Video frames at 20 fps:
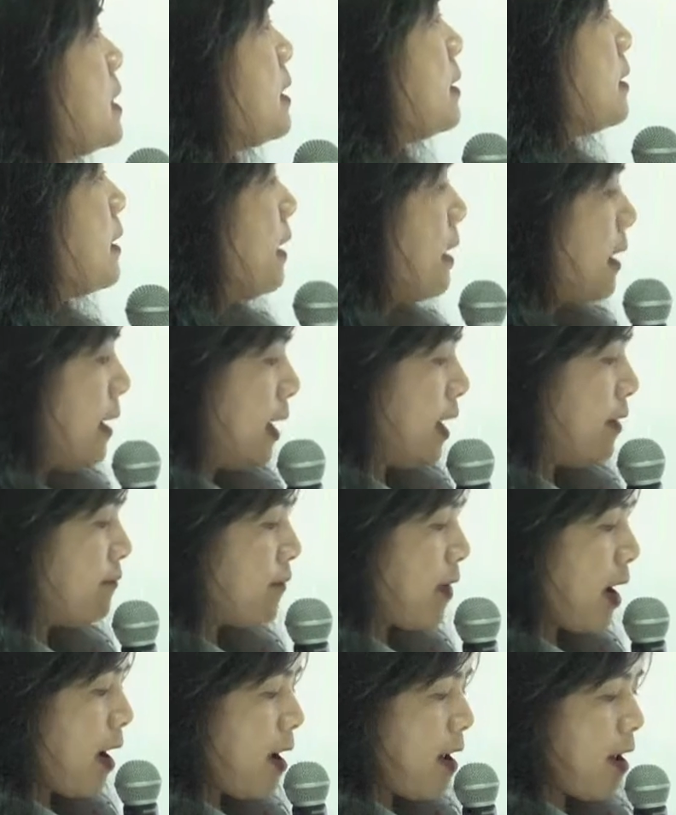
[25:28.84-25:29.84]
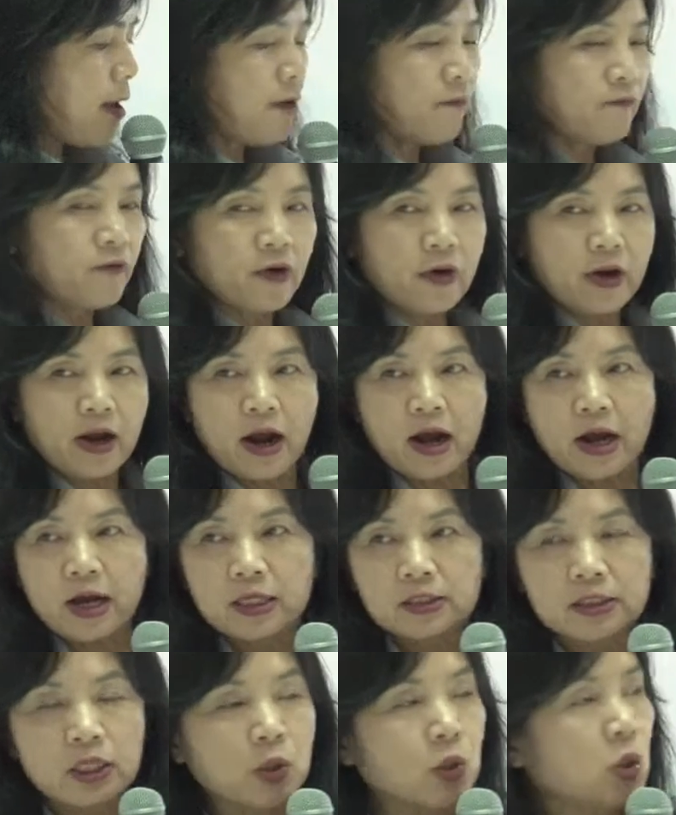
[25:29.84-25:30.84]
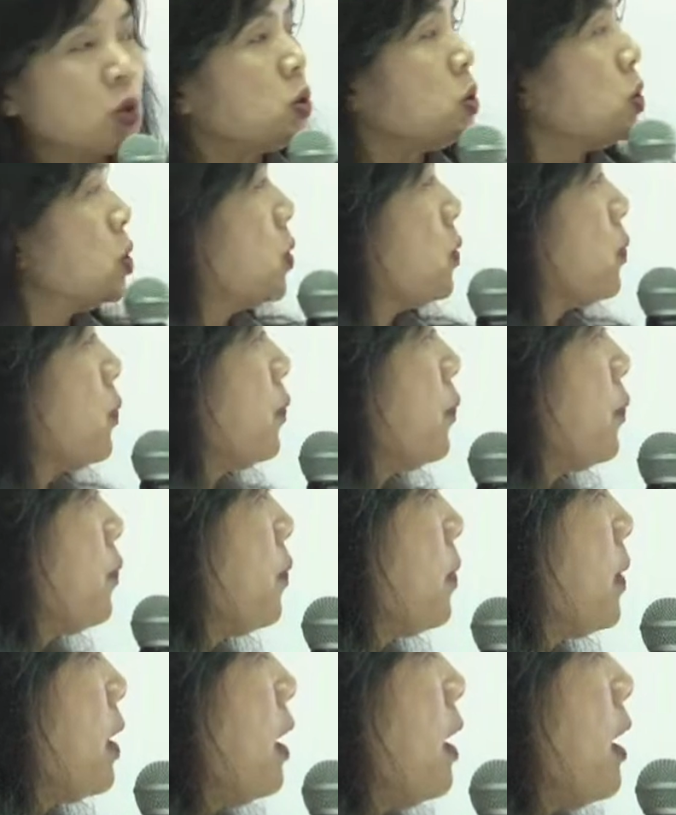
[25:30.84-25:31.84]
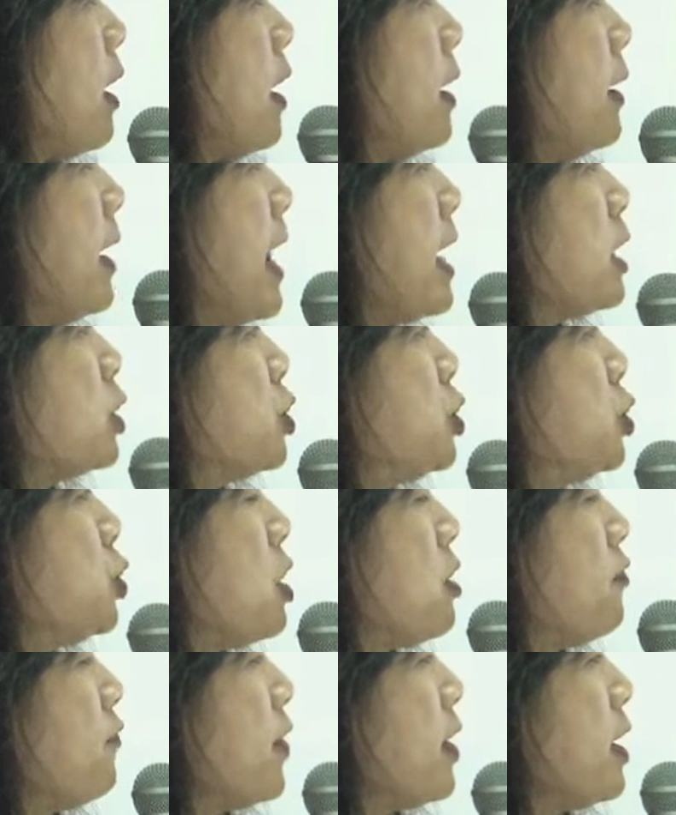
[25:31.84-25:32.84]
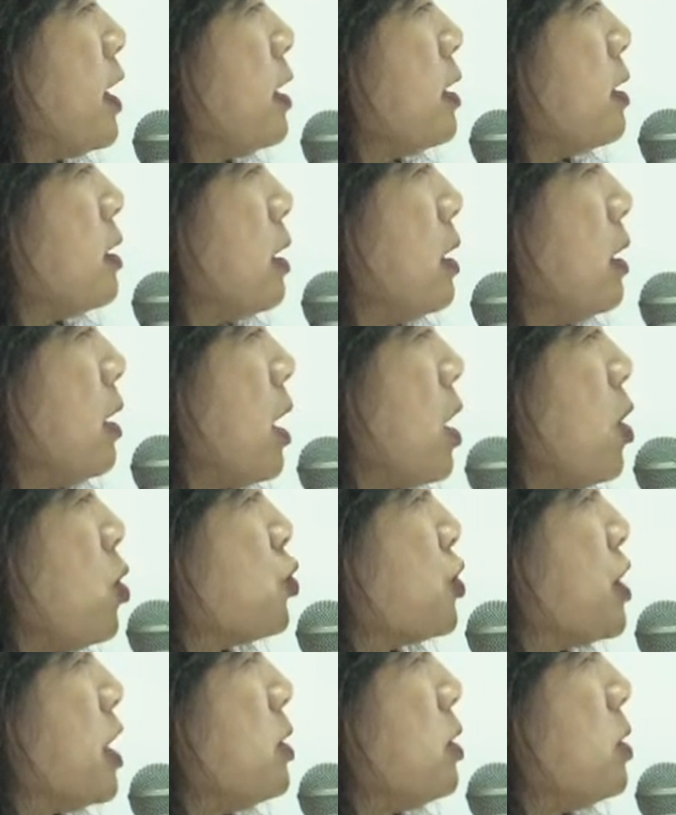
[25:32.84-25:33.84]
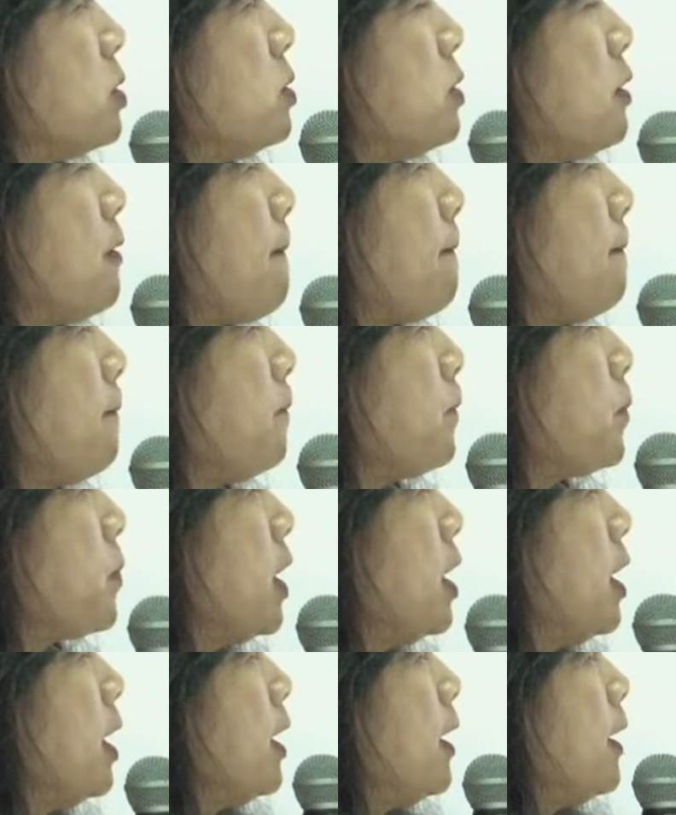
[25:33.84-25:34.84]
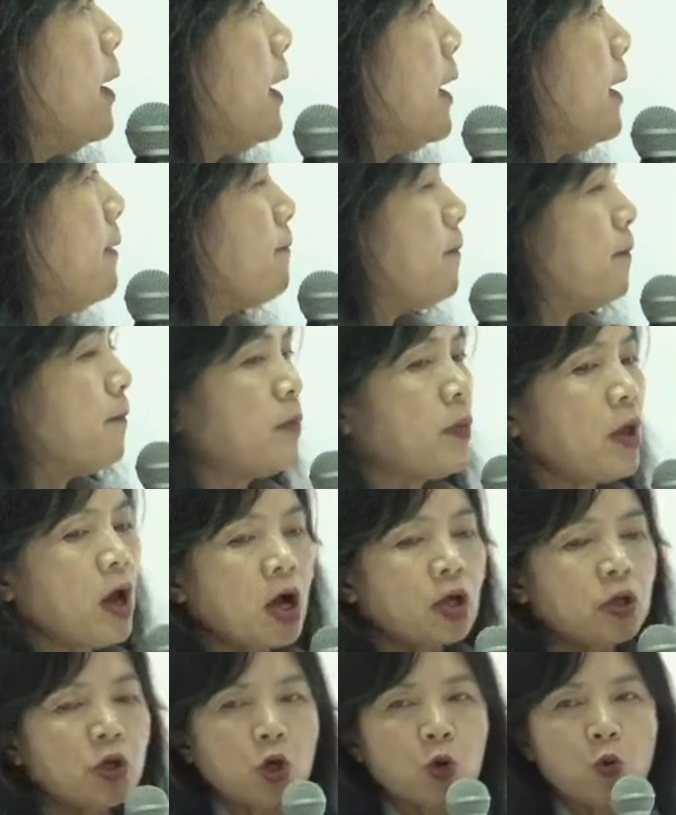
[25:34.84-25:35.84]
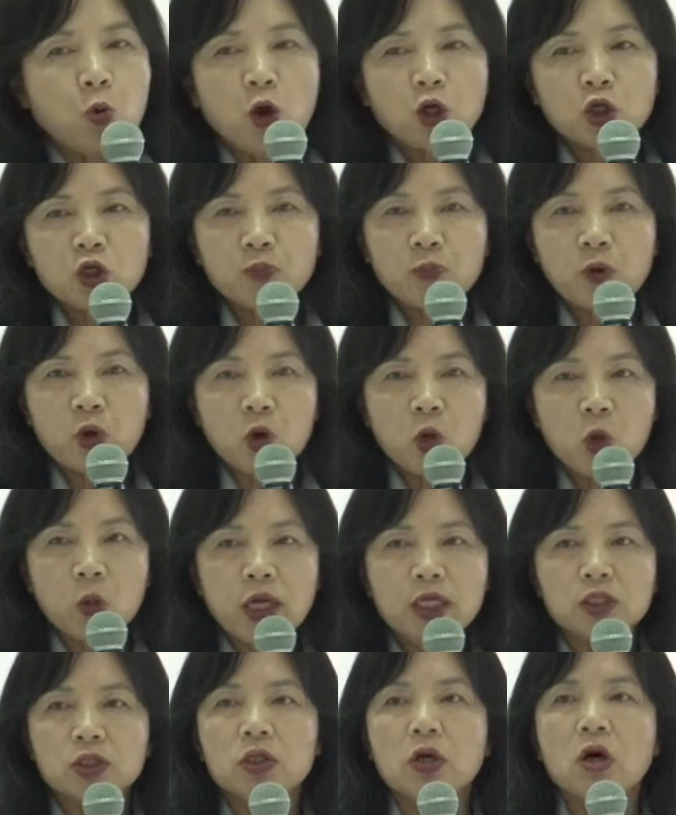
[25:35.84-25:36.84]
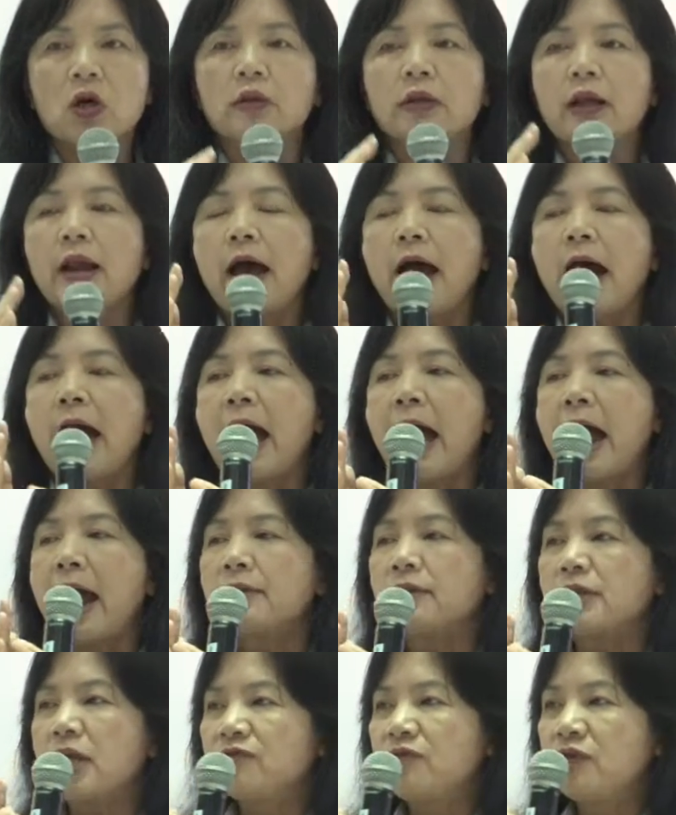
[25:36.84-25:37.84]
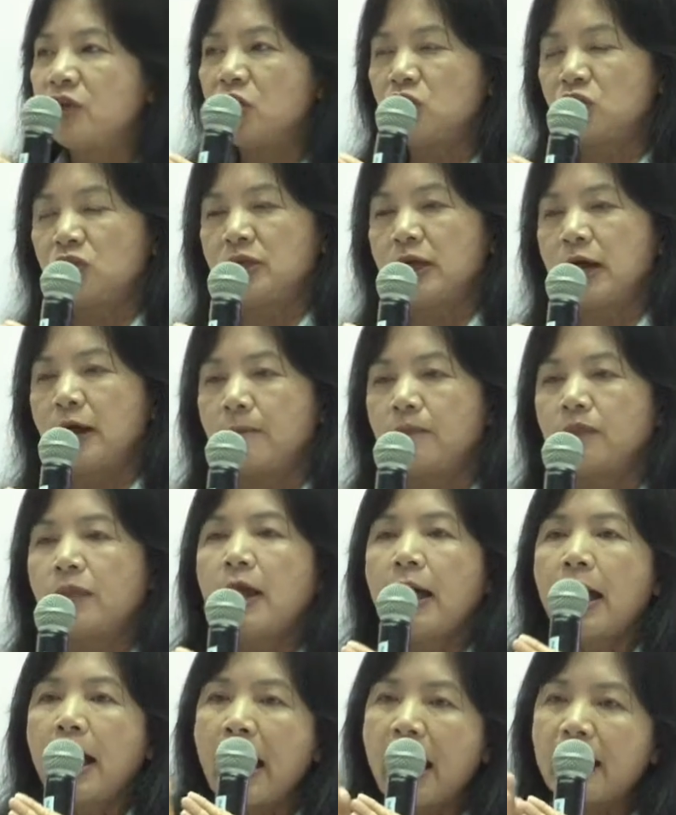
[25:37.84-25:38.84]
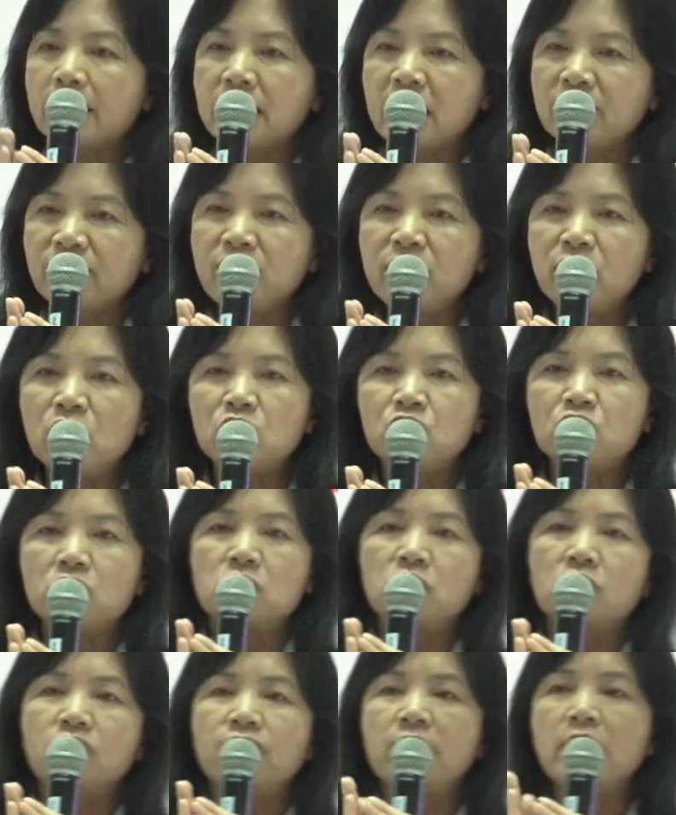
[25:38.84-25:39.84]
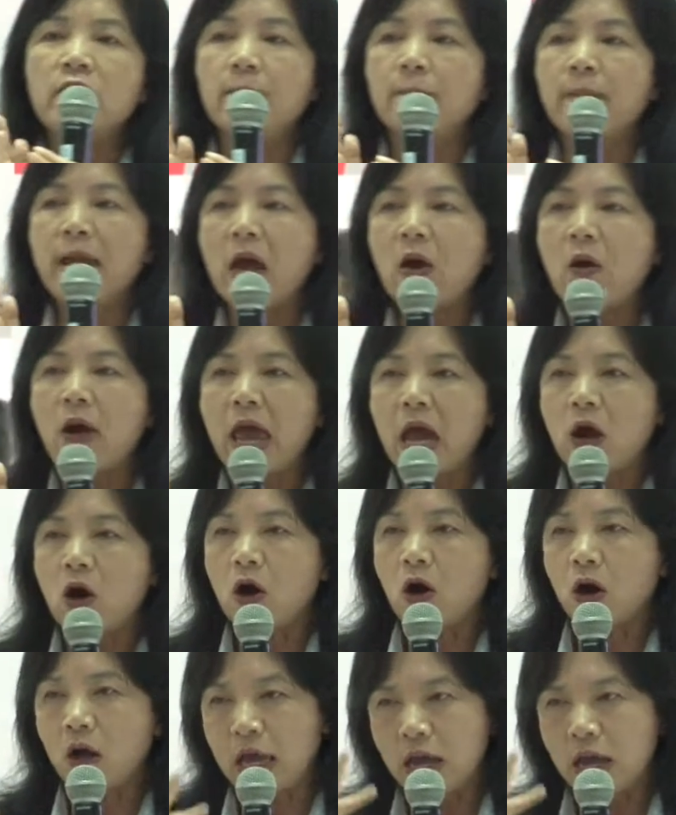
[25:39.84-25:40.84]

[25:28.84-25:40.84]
that if I had a very high signal next to a very low signal, if your protocol is not high definition now. High definition, you think about our